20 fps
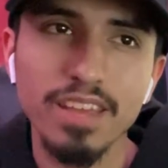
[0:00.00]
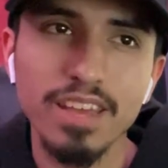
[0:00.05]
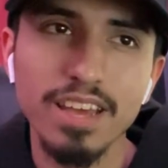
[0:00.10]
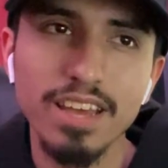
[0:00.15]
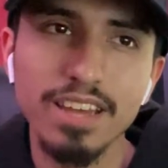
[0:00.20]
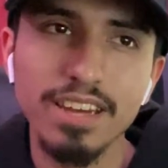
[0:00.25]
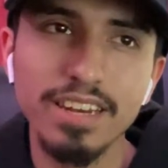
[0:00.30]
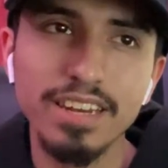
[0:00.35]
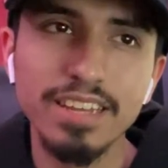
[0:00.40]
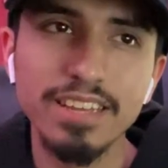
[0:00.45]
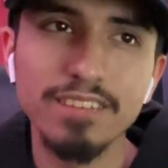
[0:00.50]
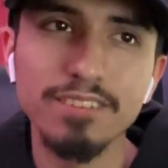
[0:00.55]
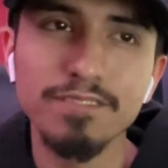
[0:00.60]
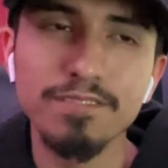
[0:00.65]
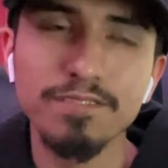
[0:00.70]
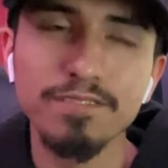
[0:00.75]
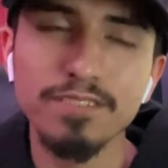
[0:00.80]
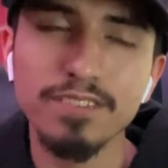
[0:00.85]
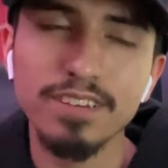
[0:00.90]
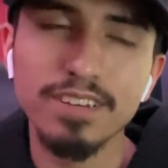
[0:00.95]
at least
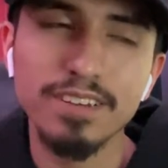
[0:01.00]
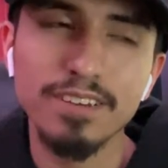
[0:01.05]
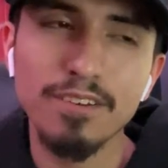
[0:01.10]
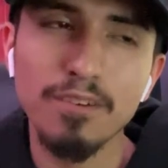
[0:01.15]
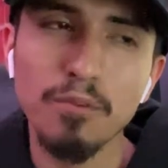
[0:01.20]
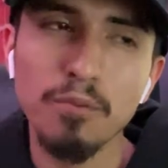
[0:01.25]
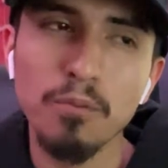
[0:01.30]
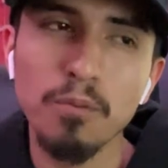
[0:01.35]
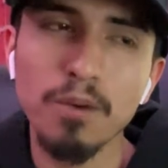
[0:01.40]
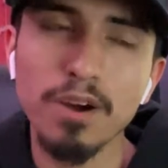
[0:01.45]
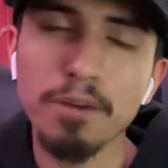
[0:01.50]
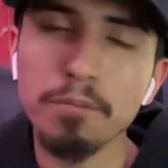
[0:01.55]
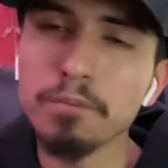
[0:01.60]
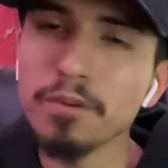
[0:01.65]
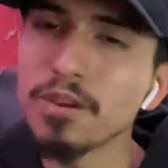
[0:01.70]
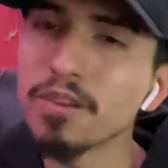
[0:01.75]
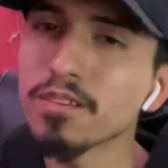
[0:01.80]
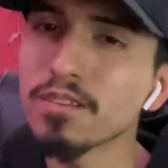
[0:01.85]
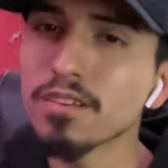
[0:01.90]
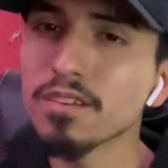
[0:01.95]
one
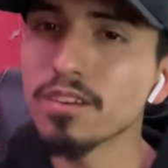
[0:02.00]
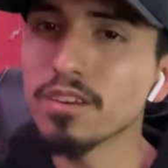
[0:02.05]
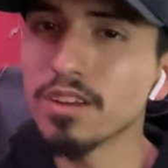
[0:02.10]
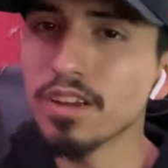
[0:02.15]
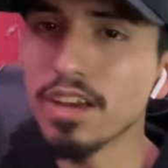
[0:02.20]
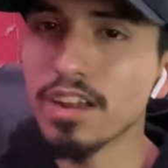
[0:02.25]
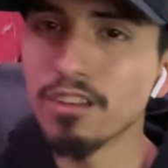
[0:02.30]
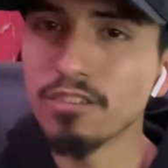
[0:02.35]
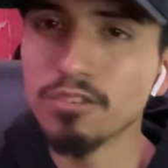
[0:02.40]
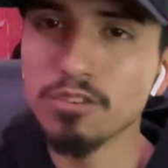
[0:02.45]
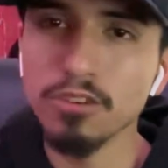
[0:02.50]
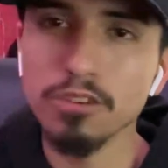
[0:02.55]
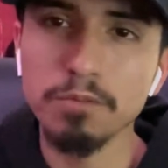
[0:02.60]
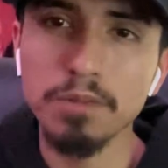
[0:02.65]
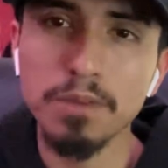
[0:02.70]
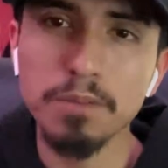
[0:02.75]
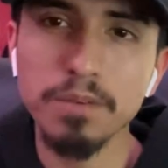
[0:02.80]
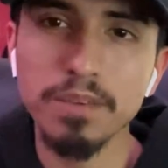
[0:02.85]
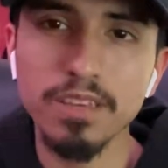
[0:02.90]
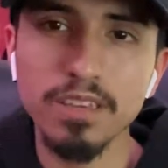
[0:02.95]
person out of two
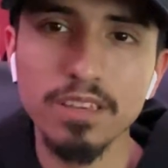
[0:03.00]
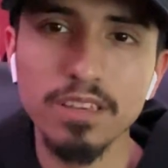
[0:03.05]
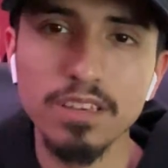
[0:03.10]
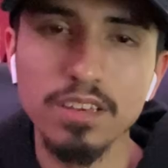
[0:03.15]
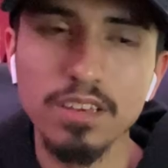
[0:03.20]
maybe